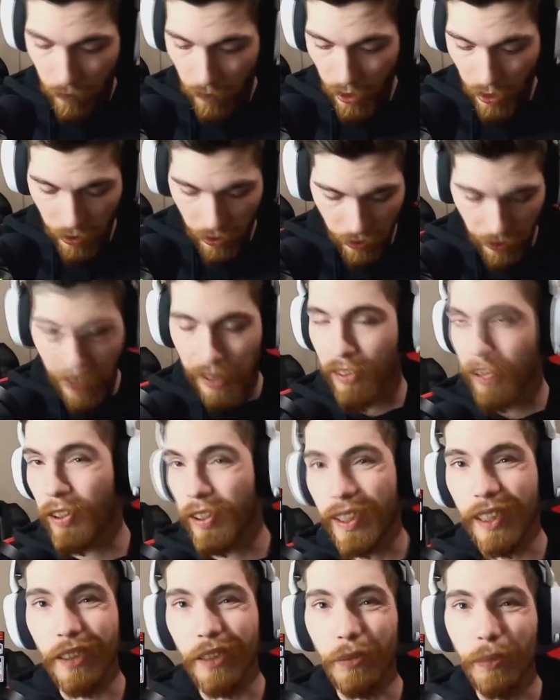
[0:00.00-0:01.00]
last year I got a
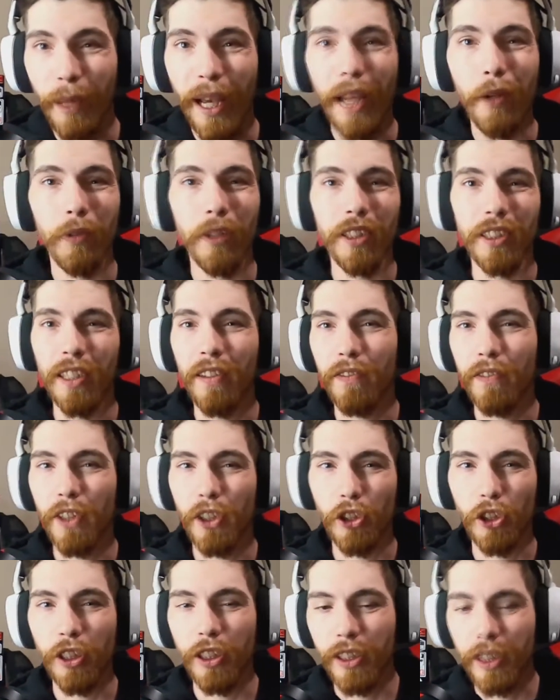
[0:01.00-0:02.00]
little mad while I was out
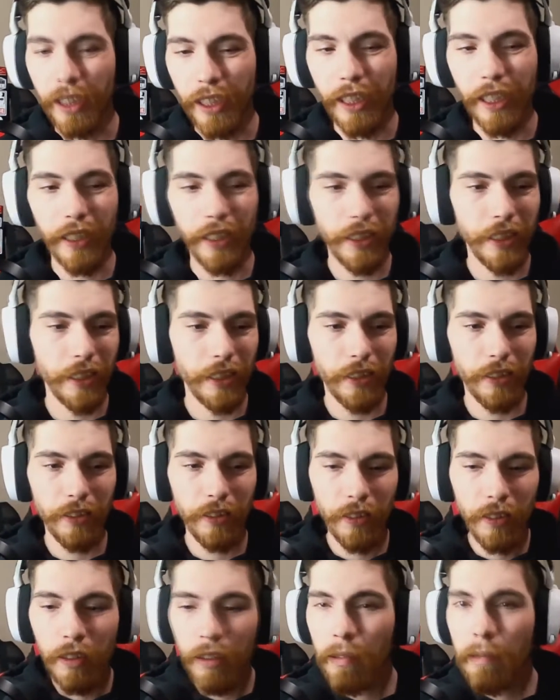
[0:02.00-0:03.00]
fishing and
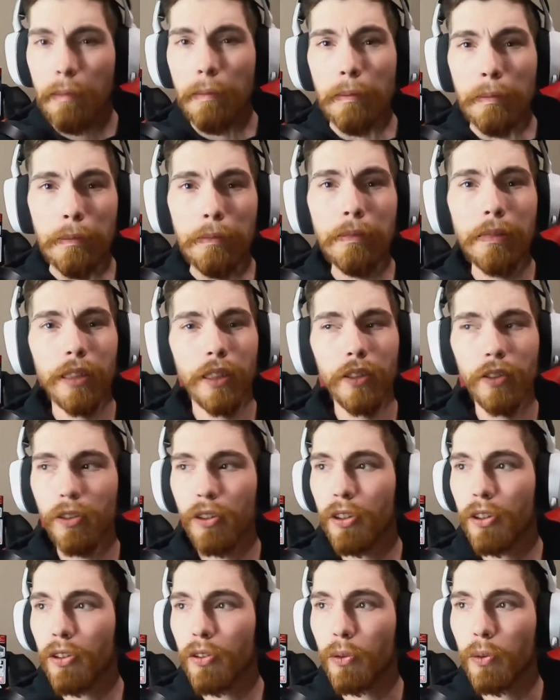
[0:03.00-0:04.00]

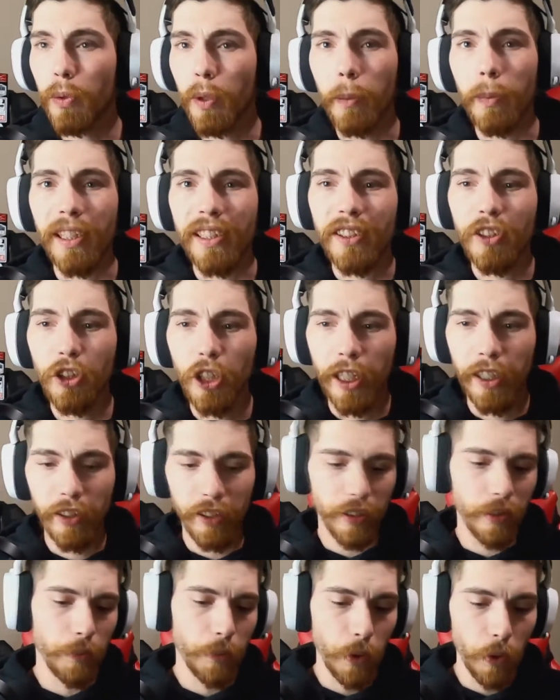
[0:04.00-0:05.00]
threw one of my chairs and
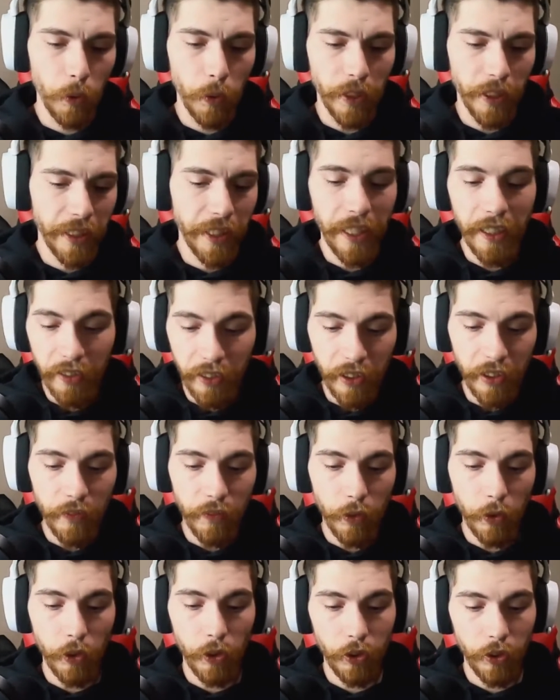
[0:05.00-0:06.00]
it broke one of the cases,
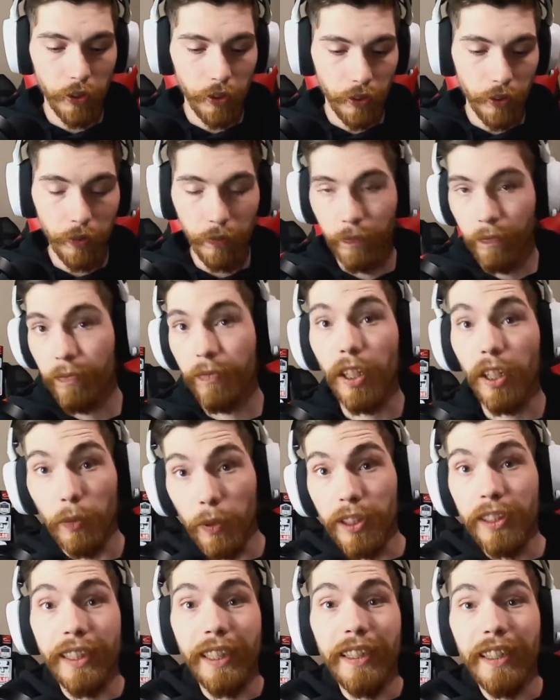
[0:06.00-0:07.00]
unfortunately. So, once
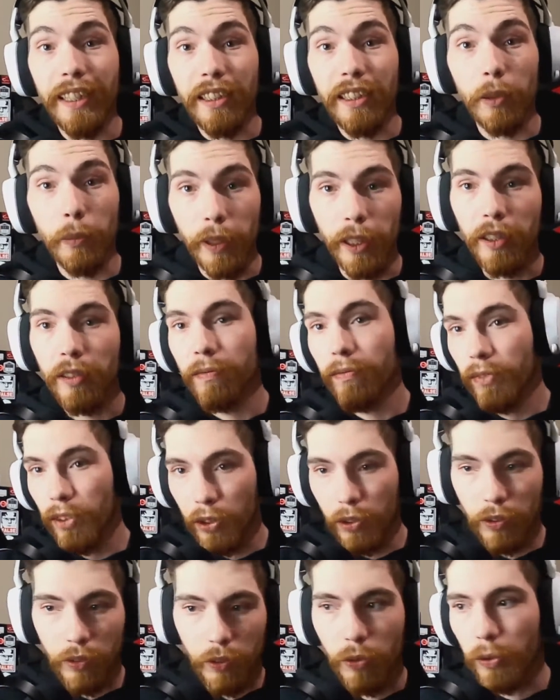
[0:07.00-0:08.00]
again, that's on me.
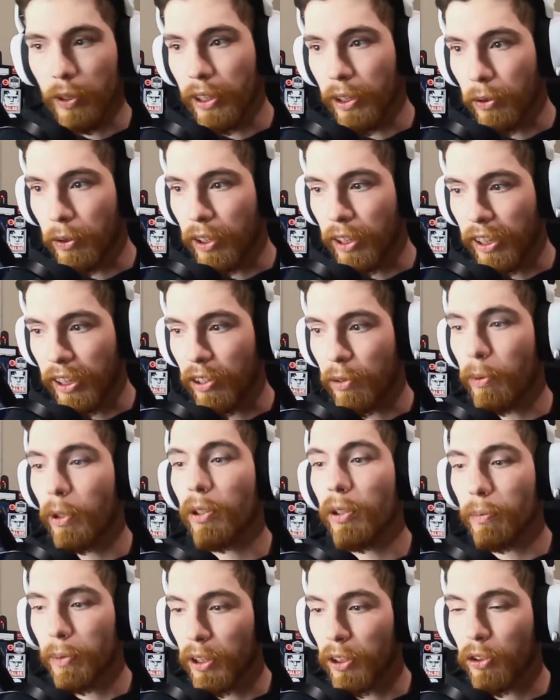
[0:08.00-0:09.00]
3 Googan things broken,
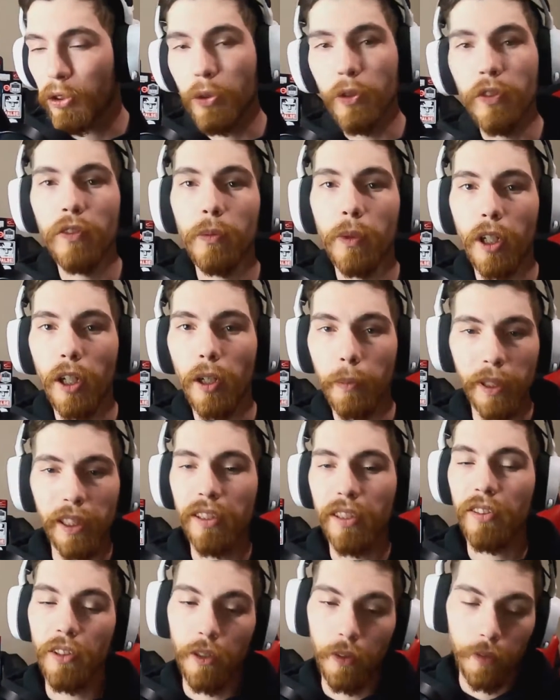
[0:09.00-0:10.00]
but 2 of them are on me,
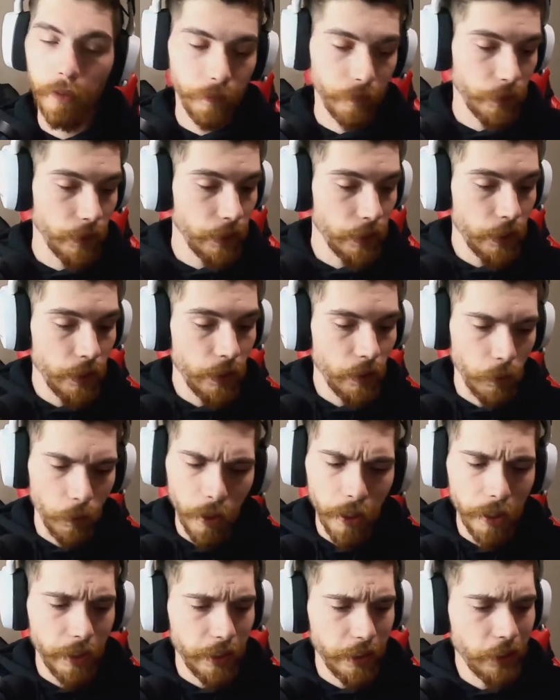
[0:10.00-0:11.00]
so. One,
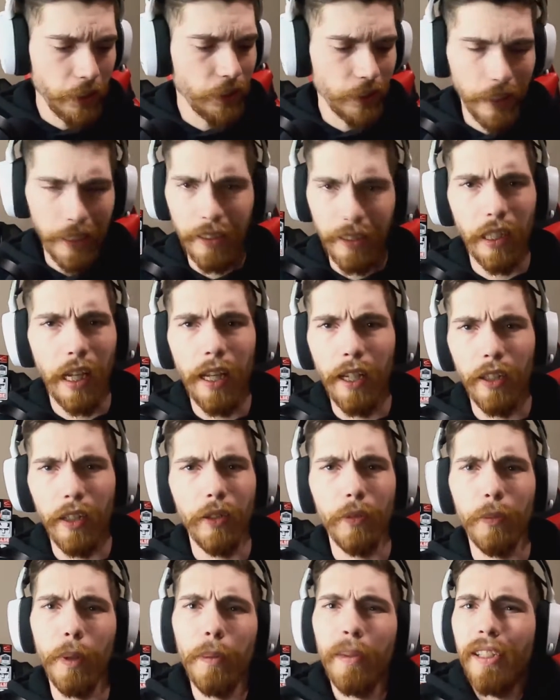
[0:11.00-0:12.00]
I don't know.
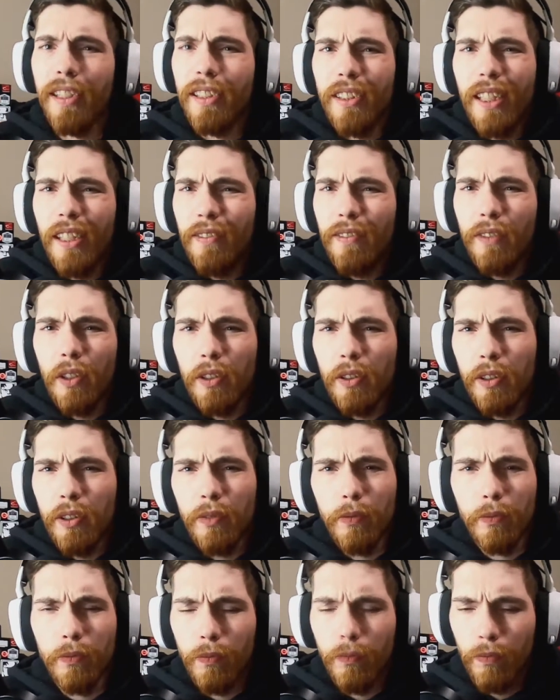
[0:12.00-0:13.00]
Maybe I just got a faulty
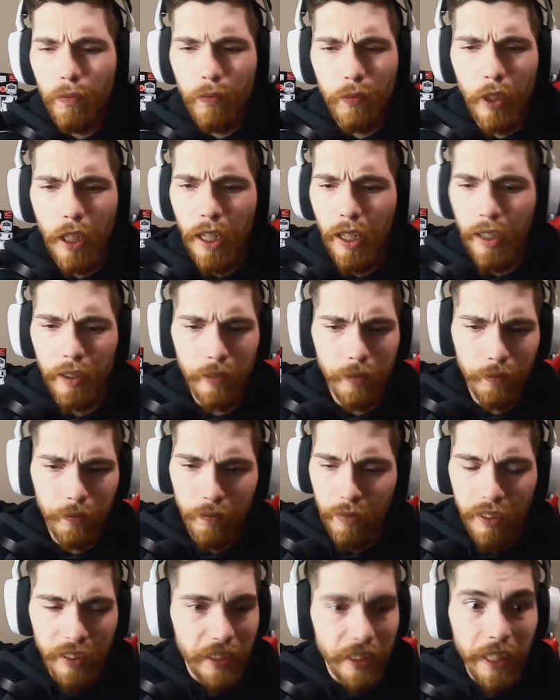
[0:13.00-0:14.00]
rod.
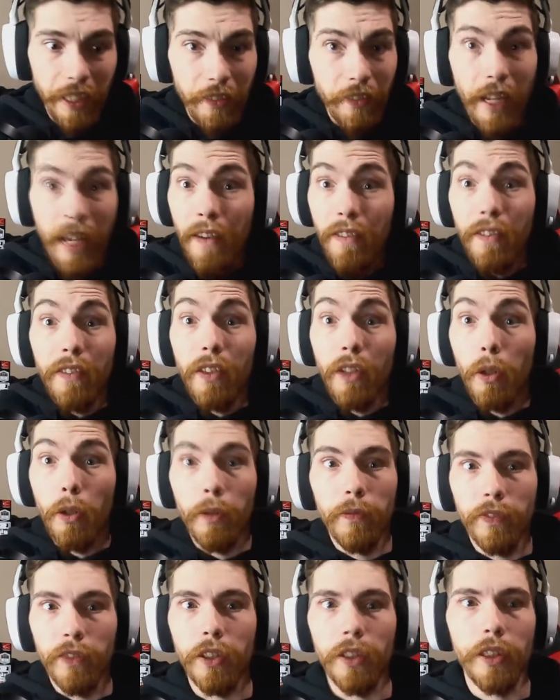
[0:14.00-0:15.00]
Haven't even owned them
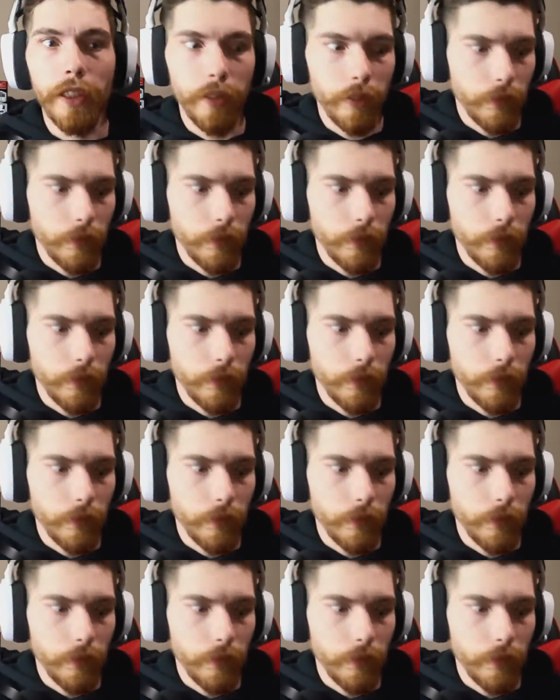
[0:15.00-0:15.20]
for a year.